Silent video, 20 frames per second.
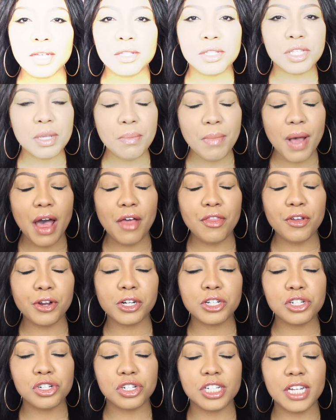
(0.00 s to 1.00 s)
Some
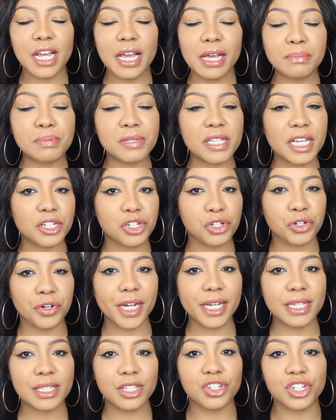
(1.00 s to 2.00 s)
other tips and
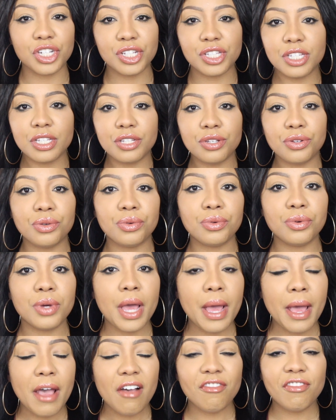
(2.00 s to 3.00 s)
tricks just to
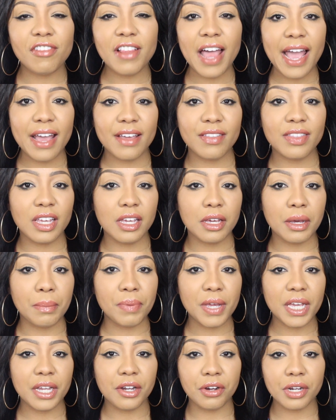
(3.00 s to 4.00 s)
flatten the
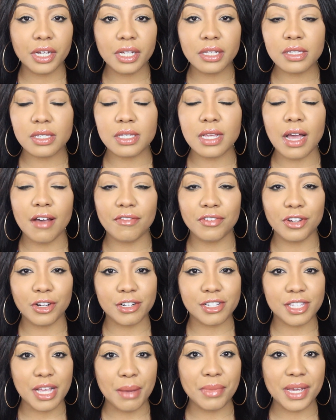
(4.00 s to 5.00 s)
appearance of
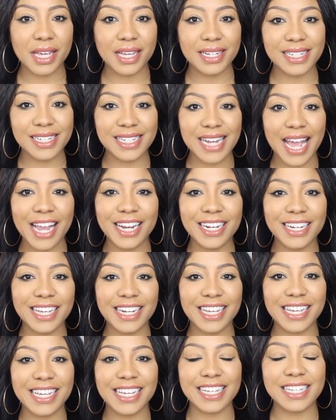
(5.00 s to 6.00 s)
your stomach and to tighten
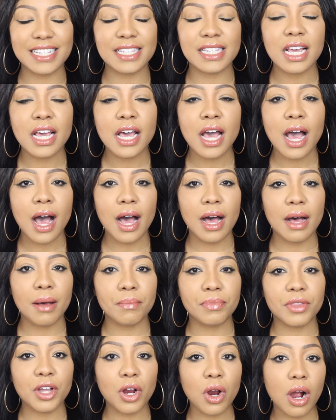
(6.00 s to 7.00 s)
it is
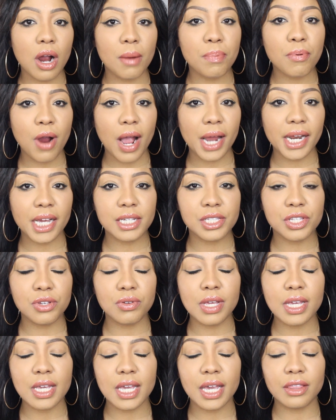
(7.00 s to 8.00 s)
there are products
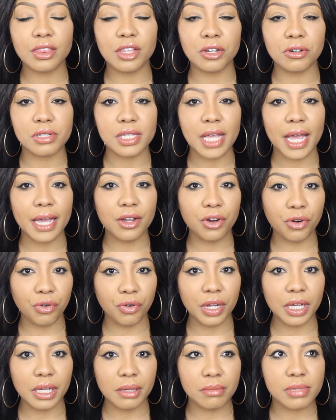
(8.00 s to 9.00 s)
you can get. There's like
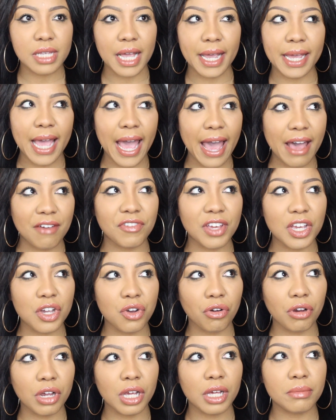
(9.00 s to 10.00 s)
creams, like caffeine
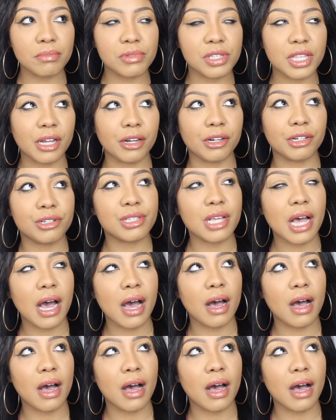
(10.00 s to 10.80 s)
creams. There's